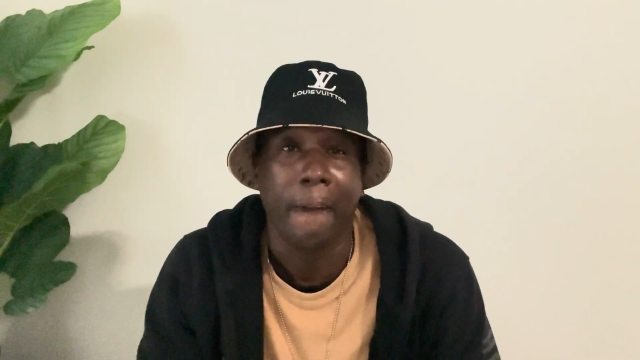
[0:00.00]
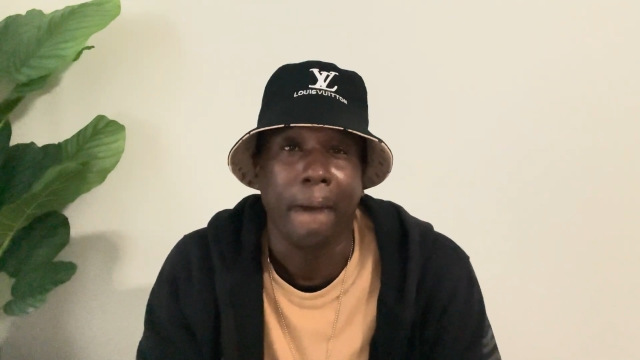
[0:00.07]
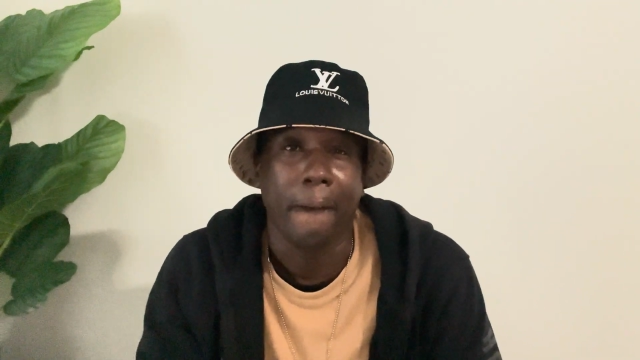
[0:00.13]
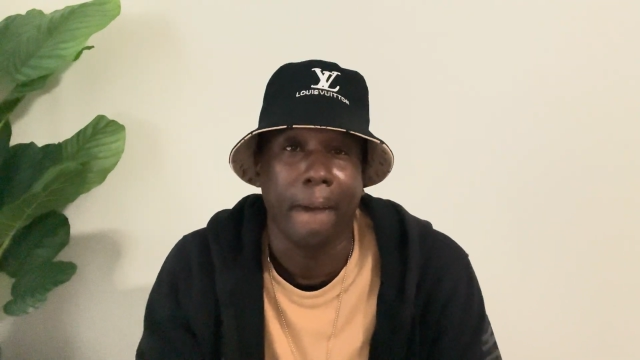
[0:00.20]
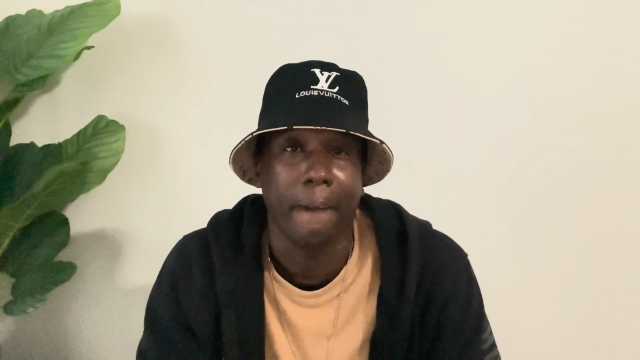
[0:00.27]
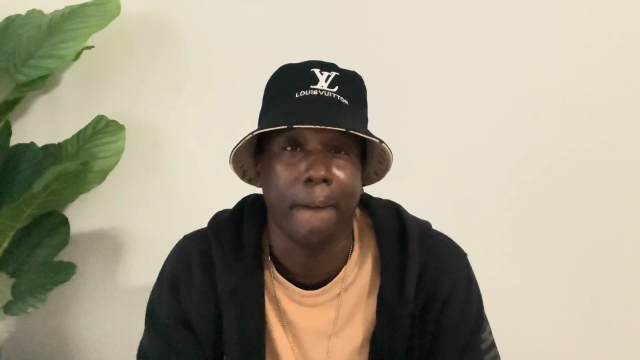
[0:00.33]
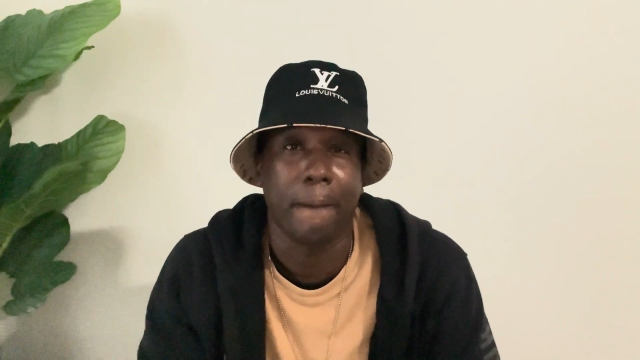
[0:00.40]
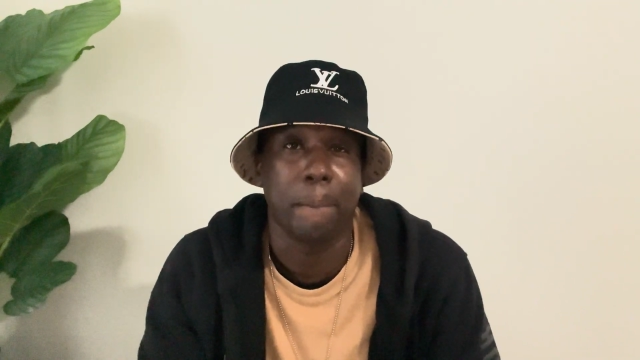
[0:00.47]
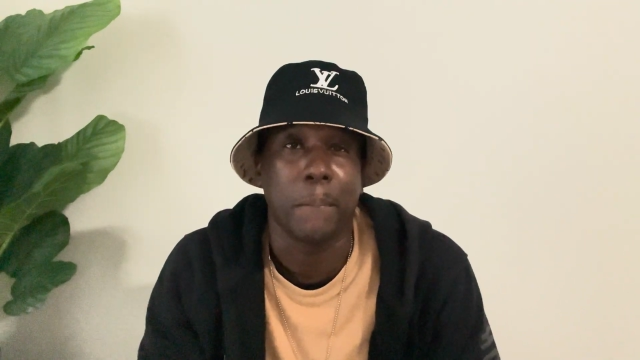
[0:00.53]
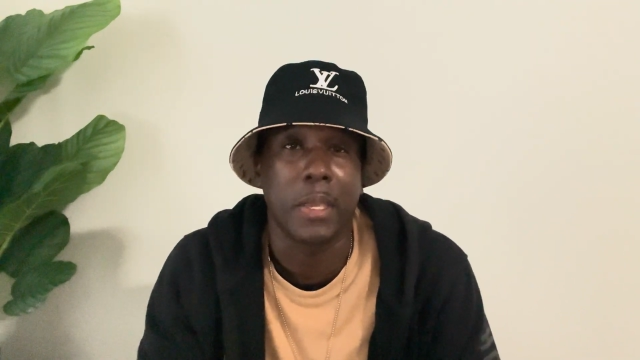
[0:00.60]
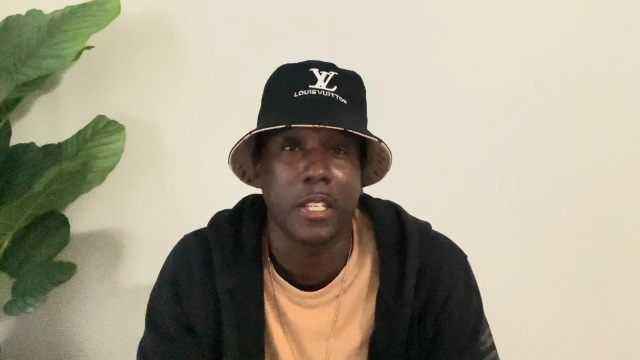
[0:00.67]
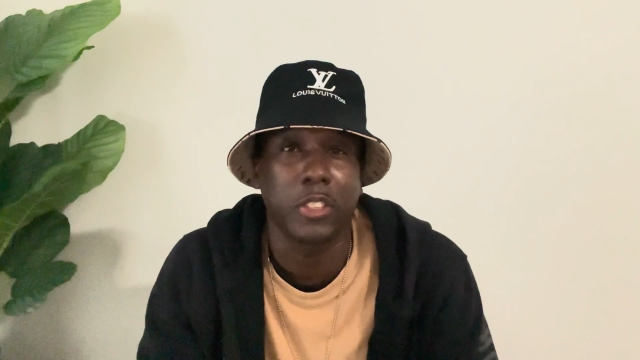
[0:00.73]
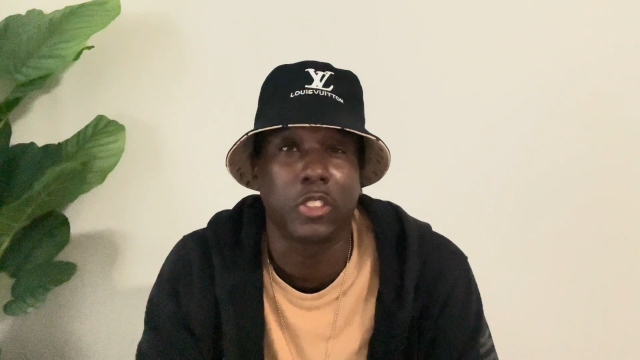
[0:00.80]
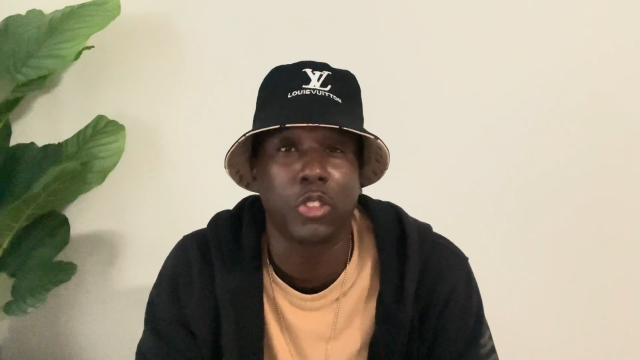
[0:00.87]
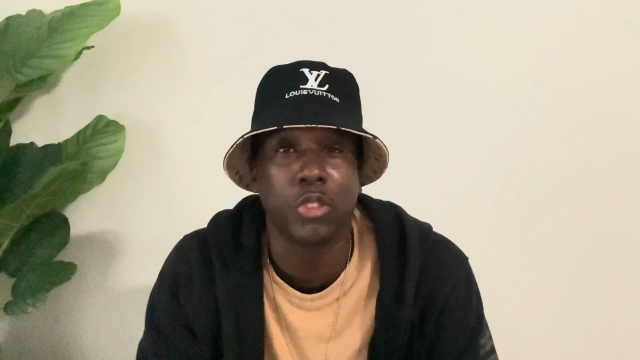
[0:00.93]
And
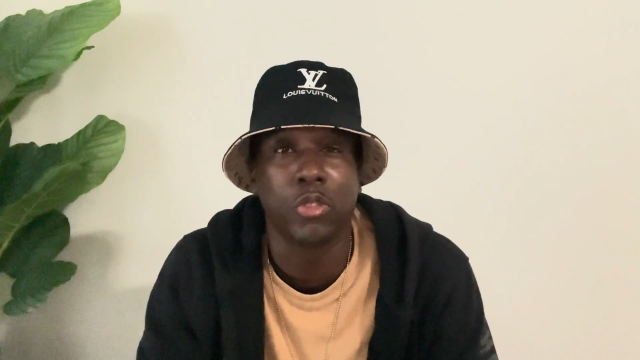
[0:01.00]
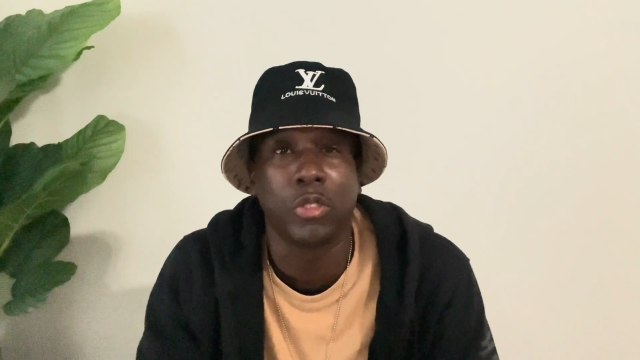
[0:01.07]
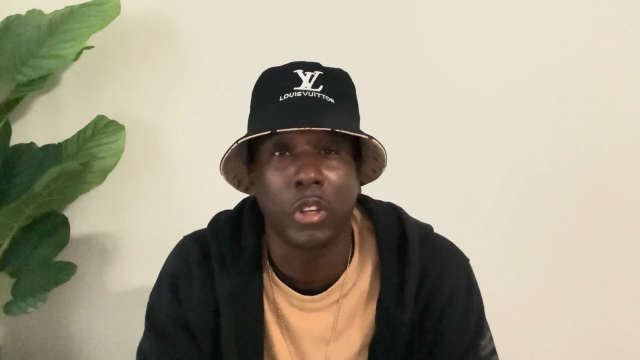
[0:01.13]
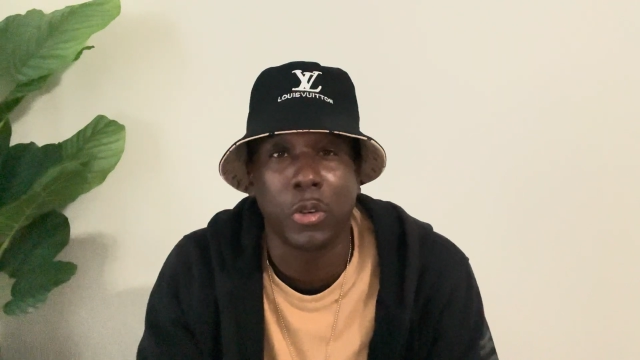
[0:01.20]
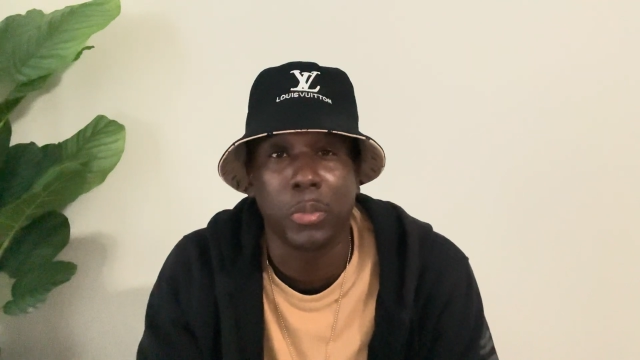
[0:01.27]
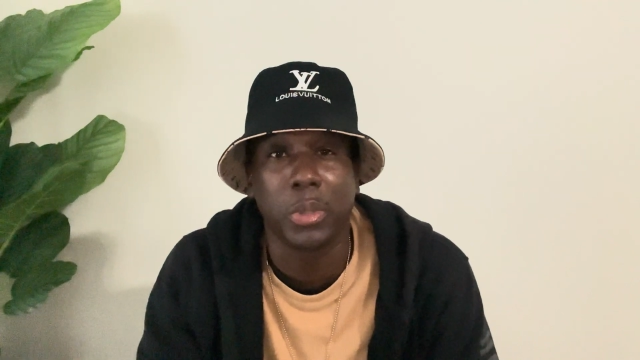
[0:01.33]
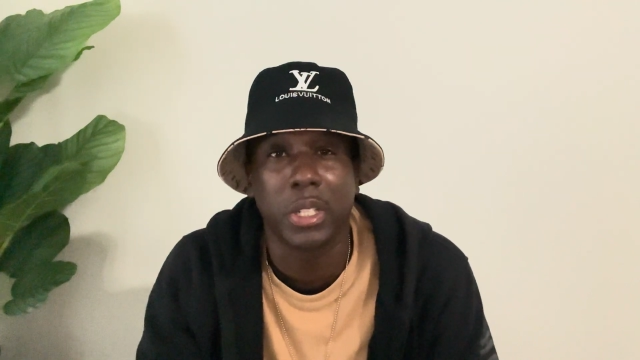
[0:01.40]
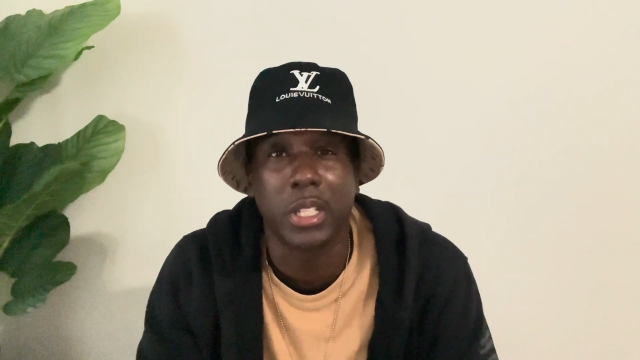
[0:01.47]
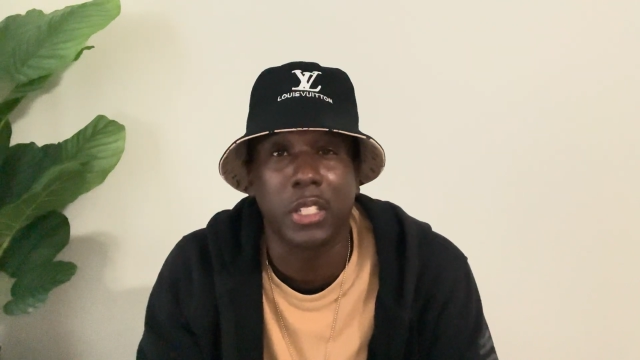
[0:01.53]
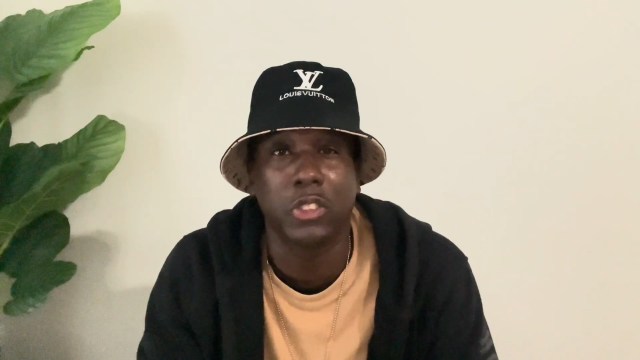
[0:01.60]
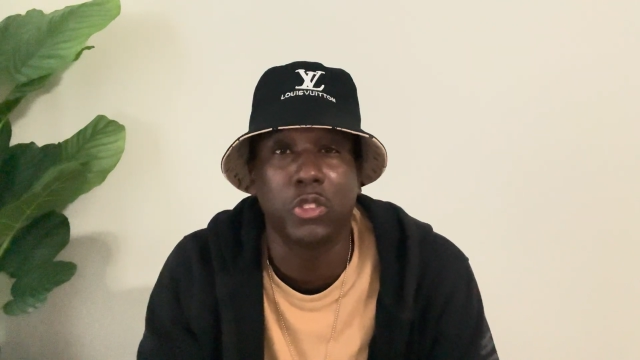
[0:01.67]
just so you know, because